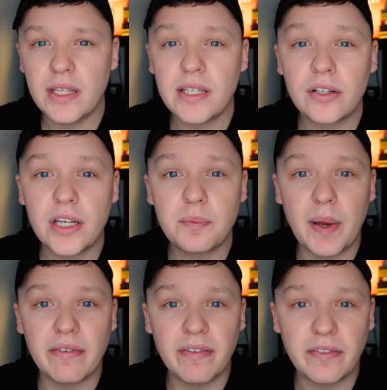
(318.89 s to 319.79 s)
This increased
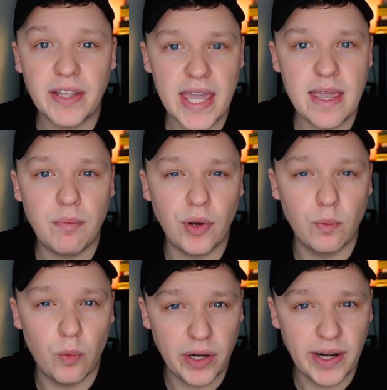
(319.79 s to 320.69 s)
by
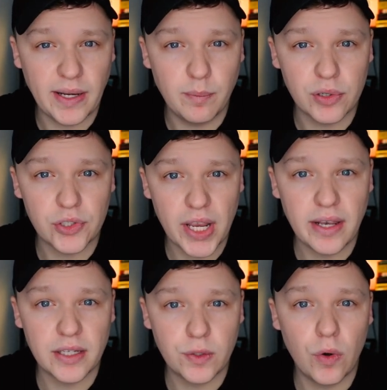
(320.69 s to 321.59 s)

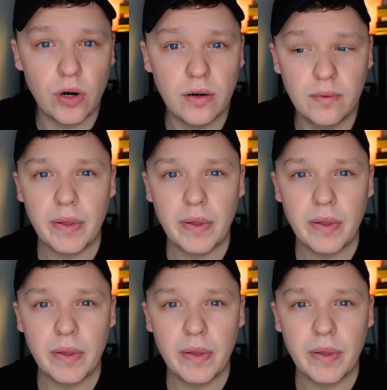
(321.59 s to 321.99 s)
58.19% this quarter,